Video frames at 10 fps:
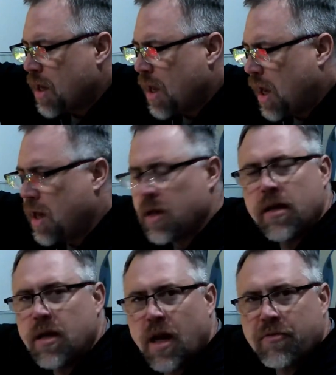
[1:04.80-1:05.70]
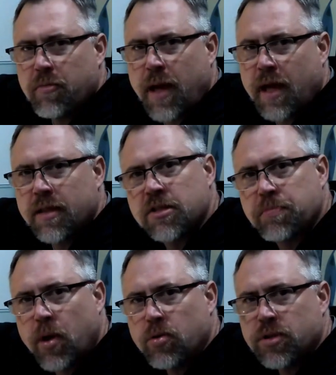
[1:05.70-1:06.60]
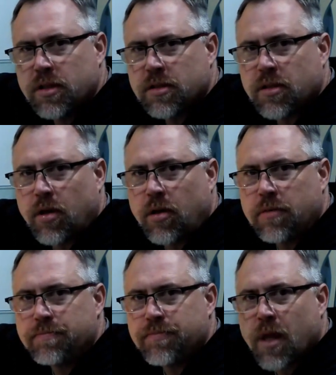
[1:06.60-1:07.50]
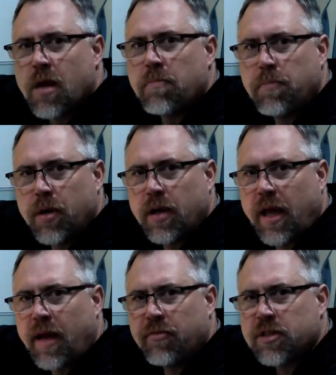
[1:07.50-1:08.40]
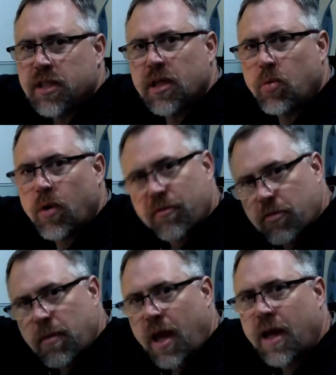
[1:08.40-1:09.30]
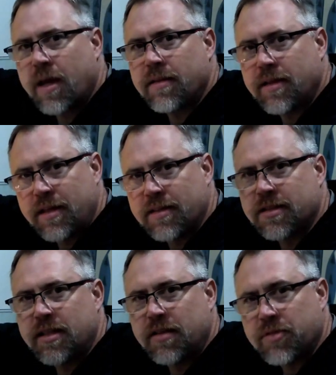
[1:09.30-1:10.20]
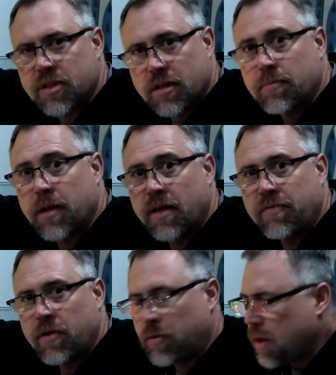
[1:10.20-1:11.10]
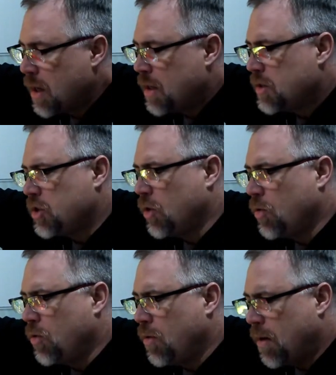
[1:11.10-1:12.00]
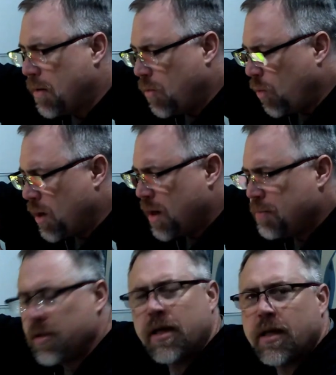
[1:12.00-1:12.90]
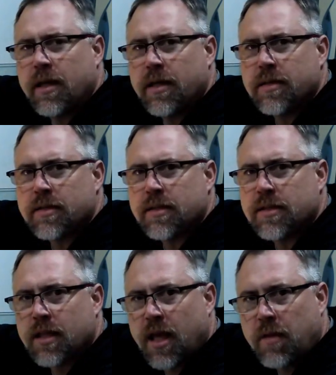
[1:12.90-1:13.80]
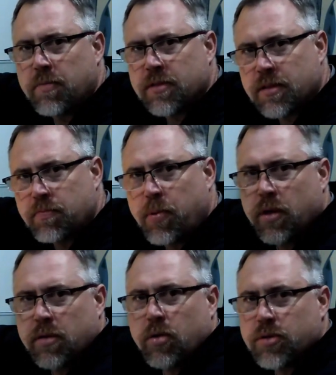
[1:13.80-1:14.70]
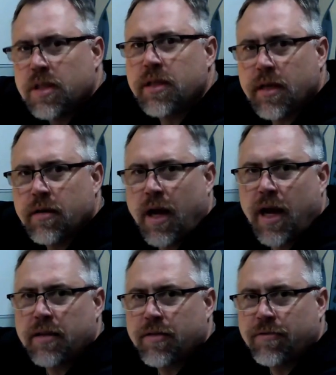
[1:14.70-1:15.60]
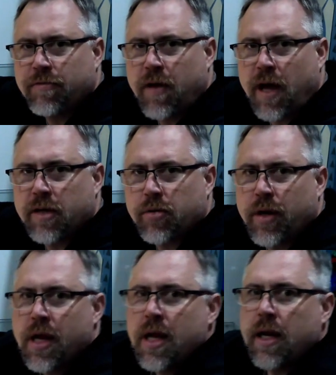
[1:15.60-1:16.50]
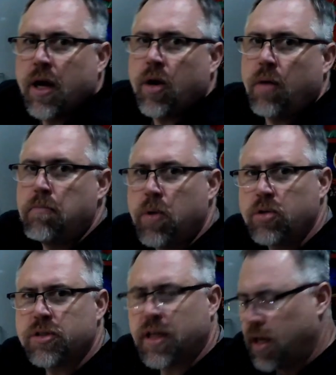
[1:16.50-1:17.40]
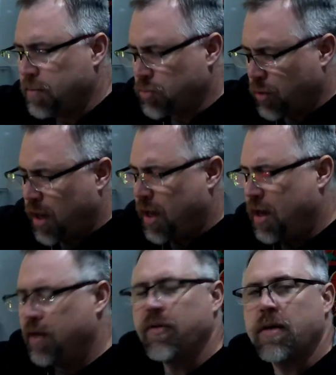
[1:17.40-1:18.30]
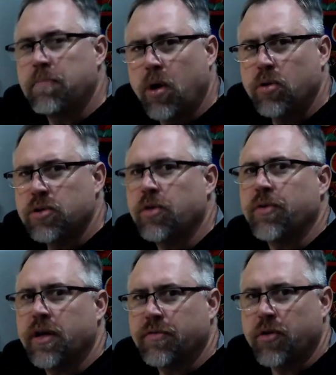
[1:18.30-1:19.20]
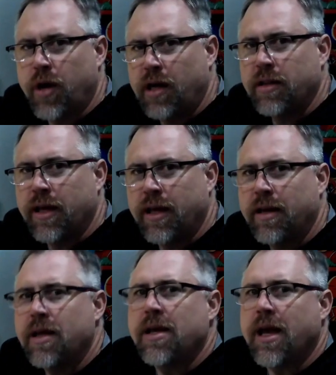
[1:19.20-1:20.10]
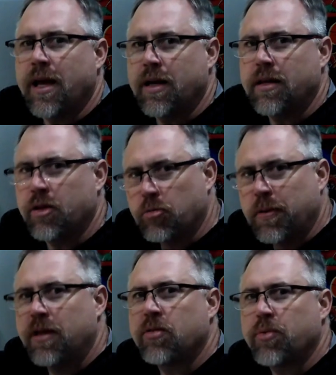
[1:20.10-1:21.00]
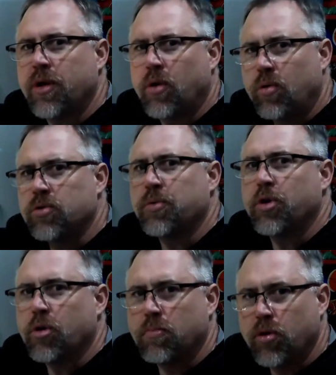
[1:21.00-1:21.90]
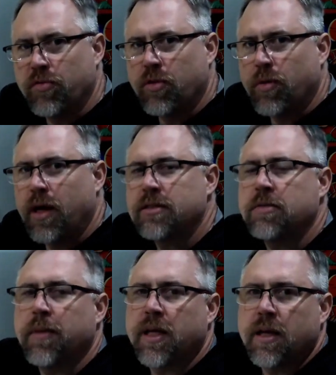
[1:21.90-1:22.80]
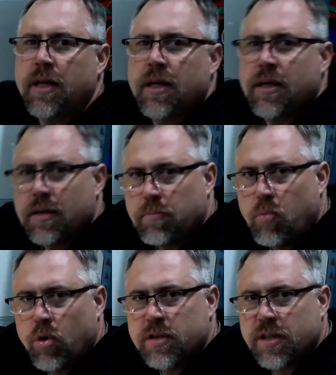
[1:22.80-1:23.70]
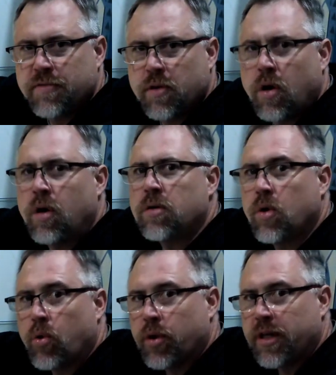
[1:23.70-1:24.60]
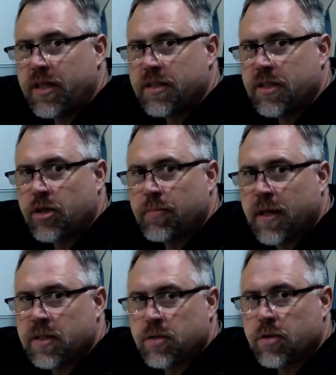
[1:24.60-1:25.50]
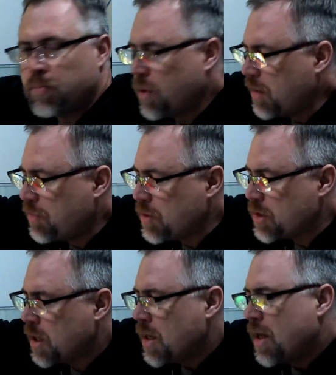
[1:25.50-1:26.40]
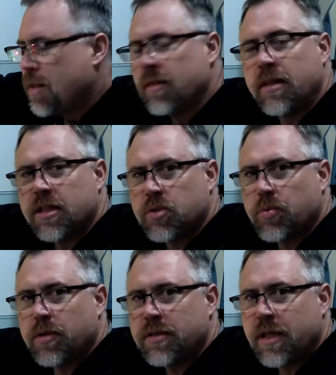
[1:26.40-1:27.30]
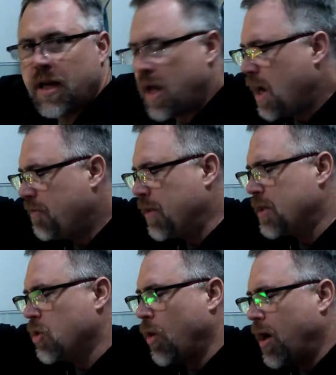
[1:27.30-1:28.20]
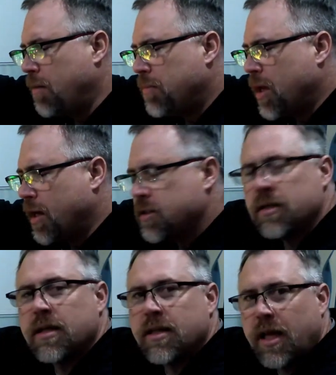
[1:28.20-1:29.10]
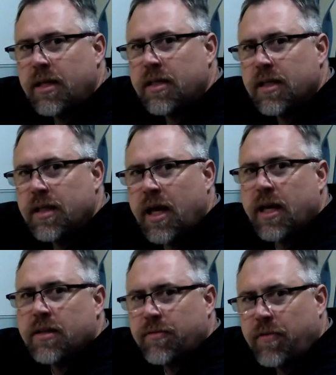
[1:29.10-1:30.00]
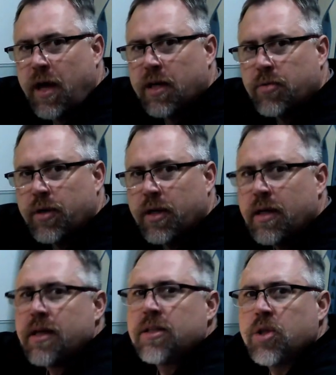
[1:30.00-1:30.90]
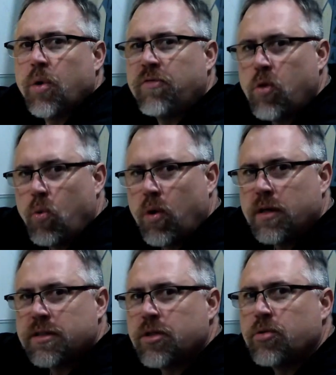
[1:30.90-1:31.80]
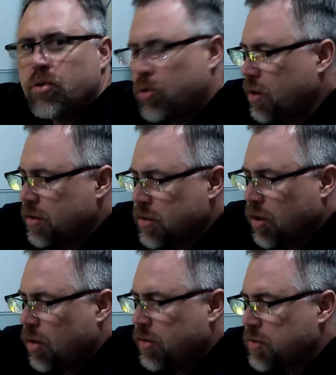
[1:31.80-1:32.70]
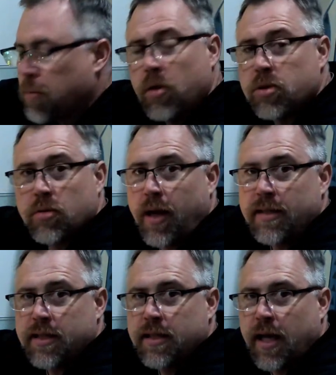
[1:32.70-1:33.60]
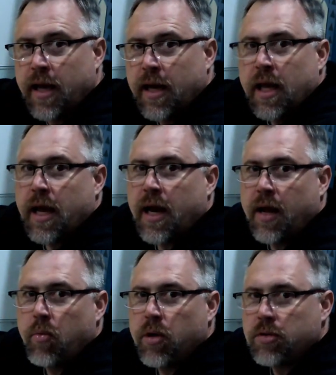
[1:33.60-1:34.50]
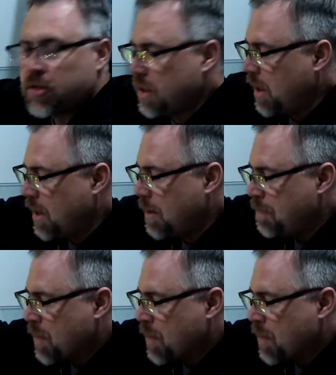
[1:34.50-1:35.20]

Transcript: and none of them had this post installed, but every single one of them had these divots in the playfield. So what I'm thinking is they put those in there at the factory. Now, most games would have a post over here for your Outlane, and there'd be 3 holes where you could move it around to make it more difficult or easier based on your preference. This one didn't have that, so I'm guessing that they did that at the factory, so if you wanted to, you could install this post. So I did that, and I will say